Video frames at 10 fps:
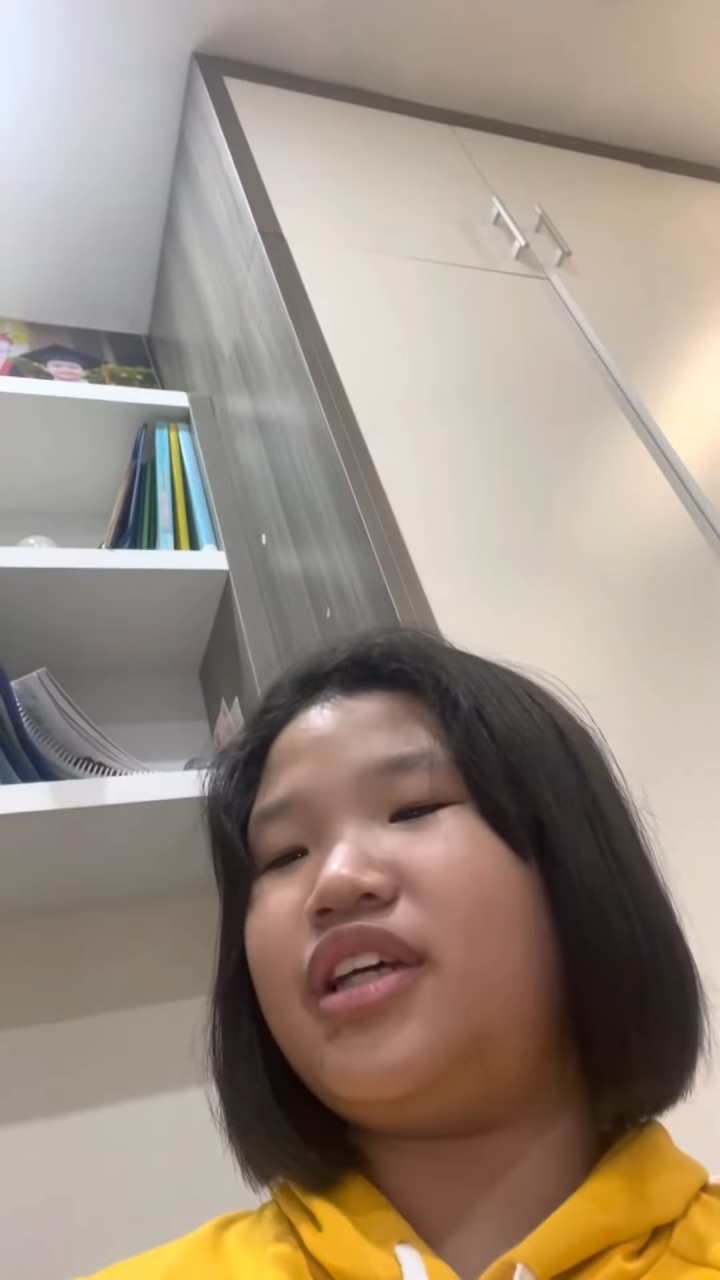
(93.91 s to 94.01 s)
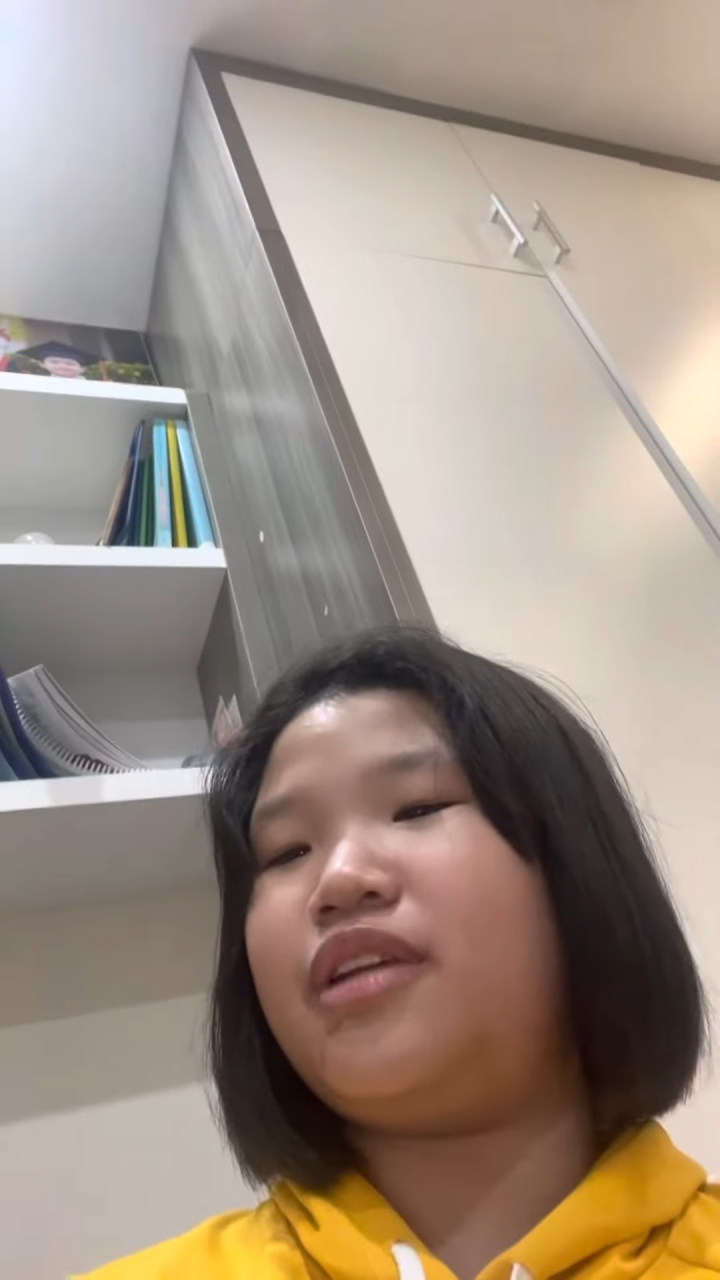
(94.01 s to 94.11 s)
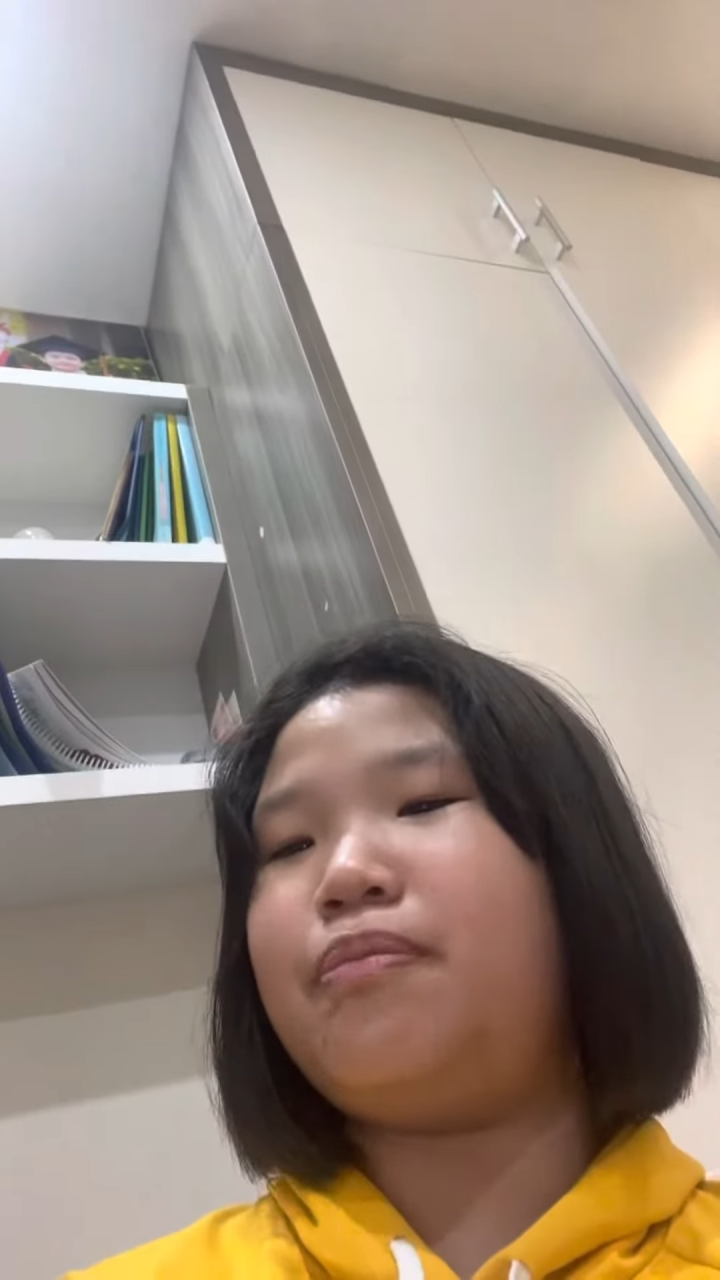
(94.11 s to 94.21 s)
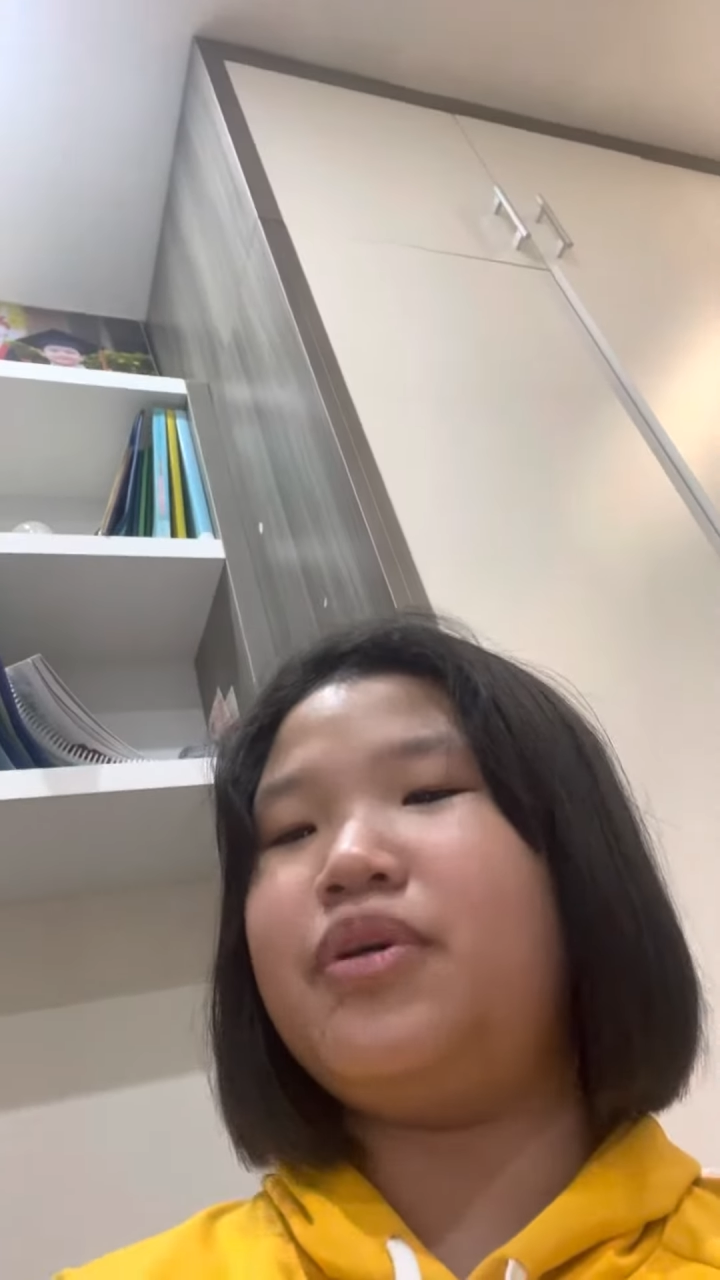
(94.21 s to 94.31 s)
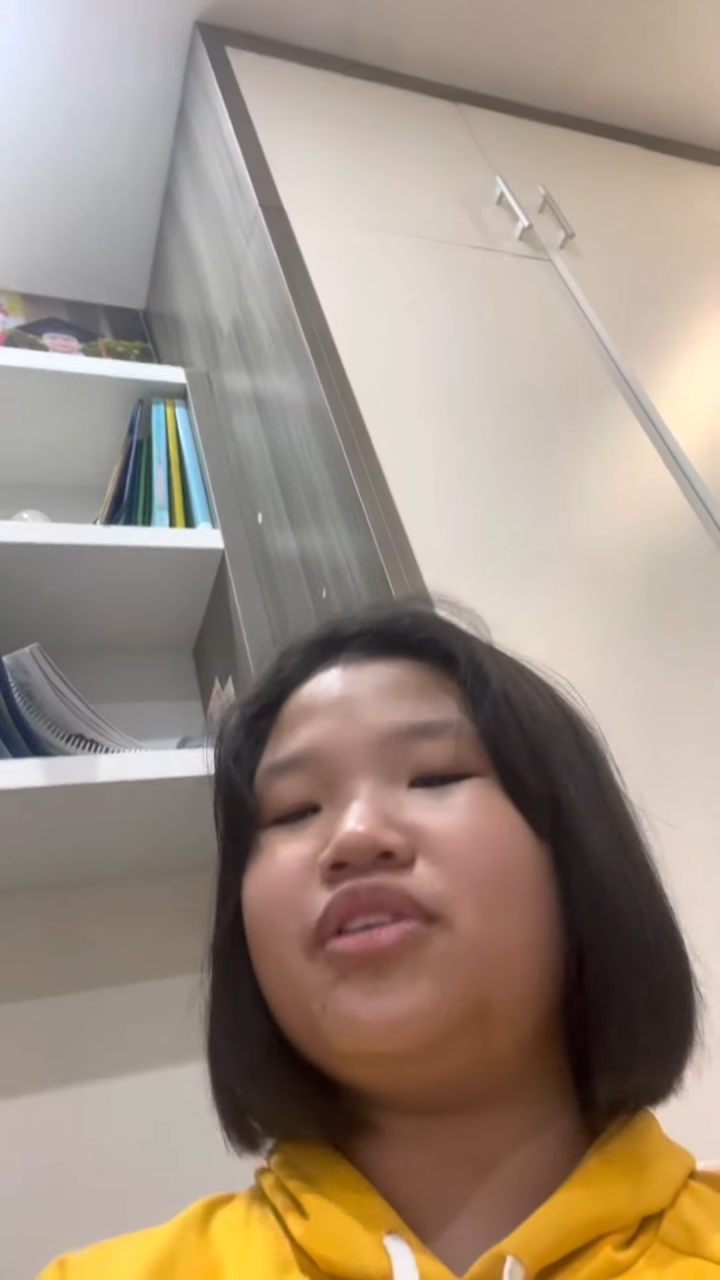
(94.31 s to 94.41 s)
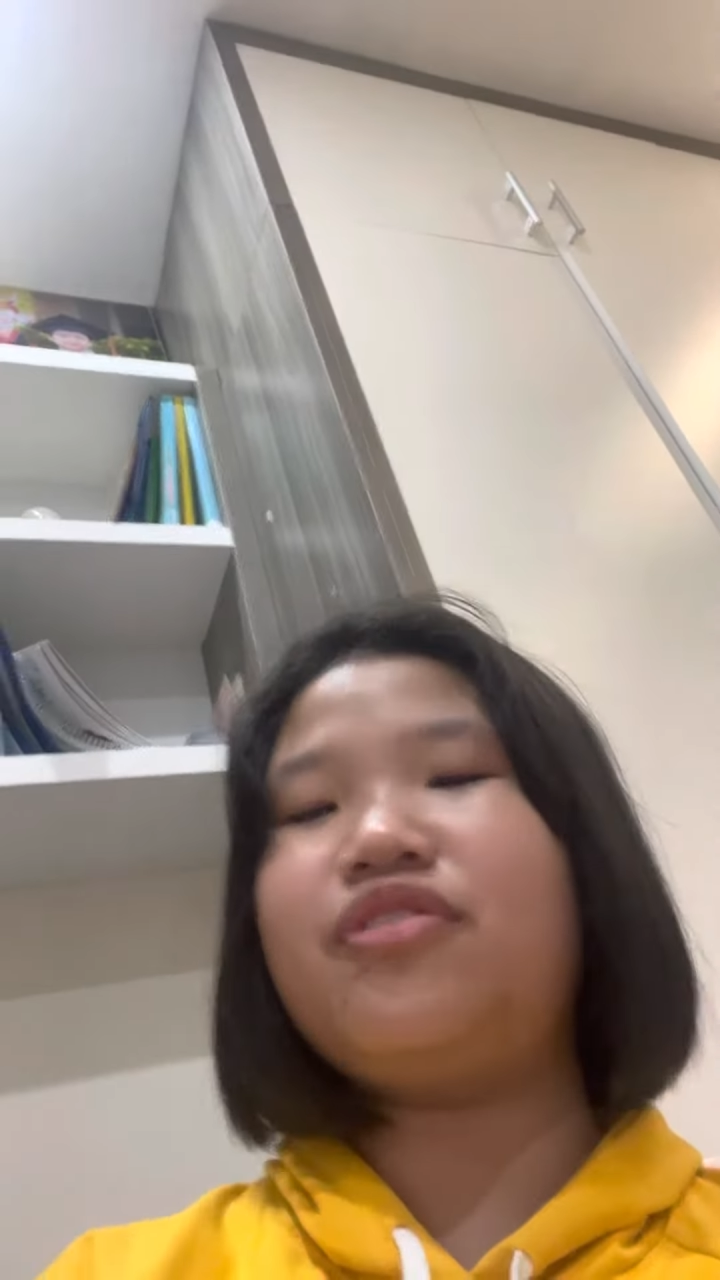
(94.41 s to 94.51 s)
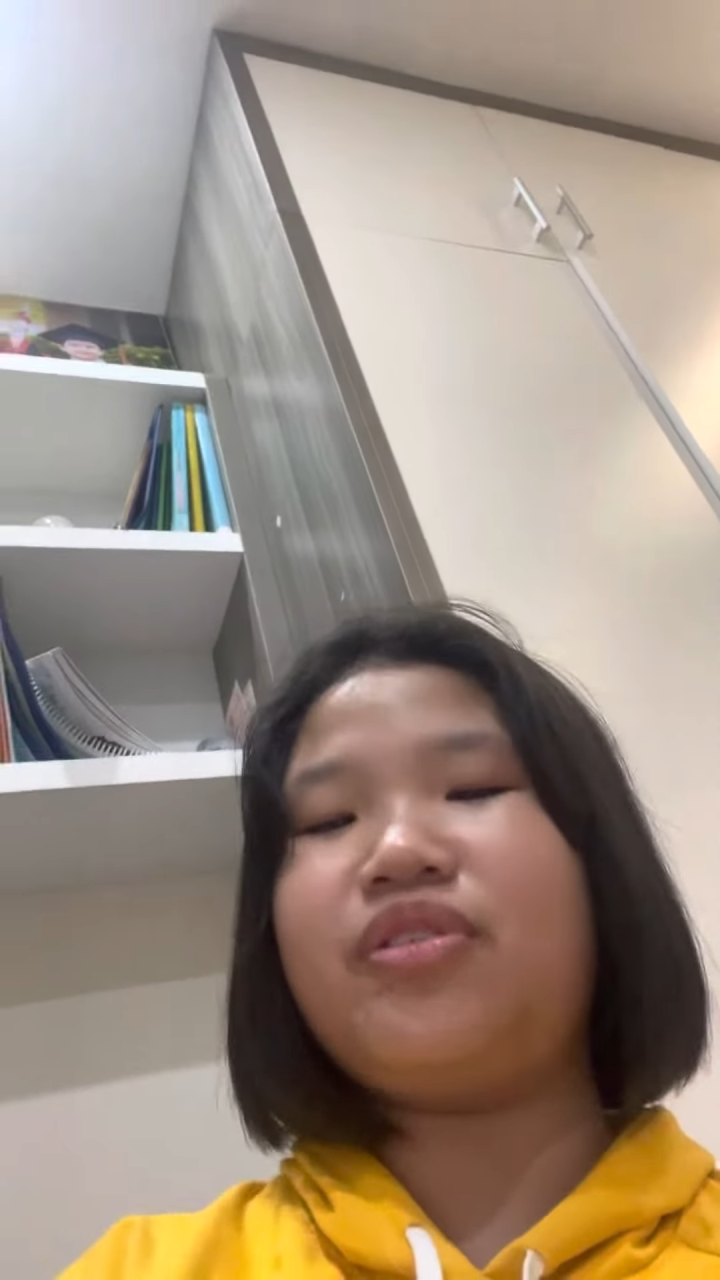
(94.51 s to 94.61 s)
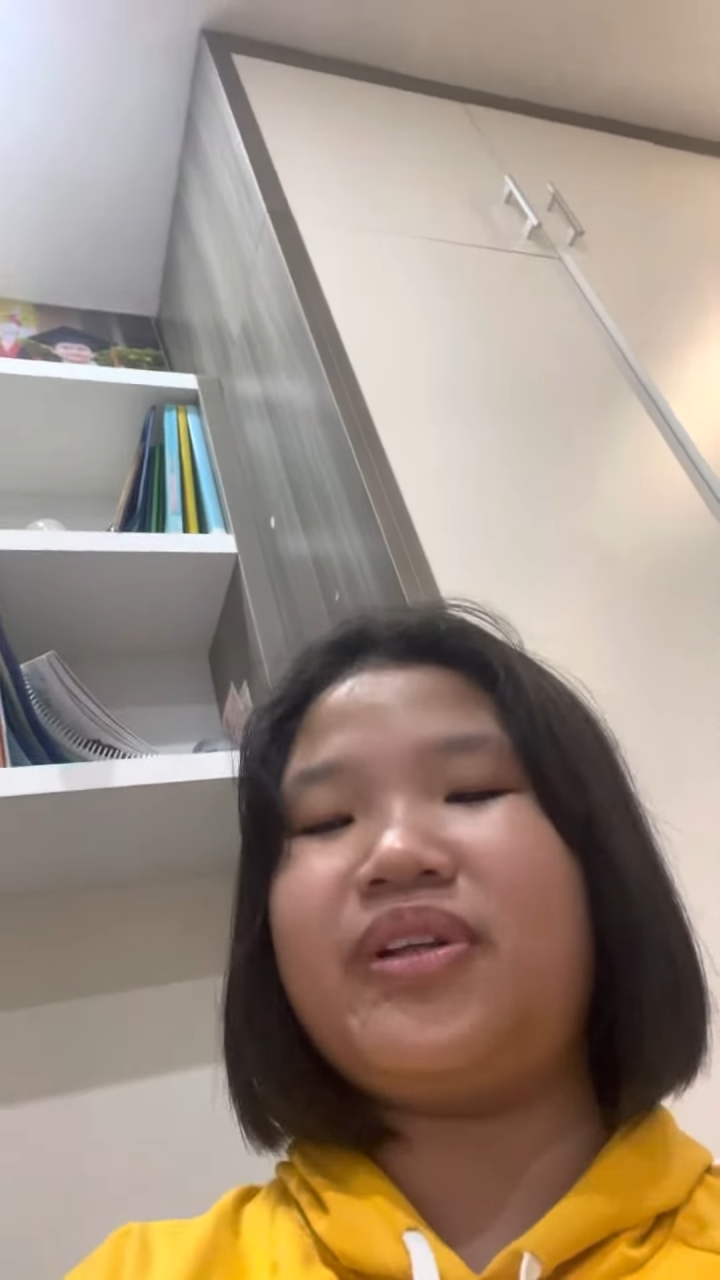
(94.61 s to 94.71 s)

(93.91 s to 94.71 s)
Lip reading: in a beautiful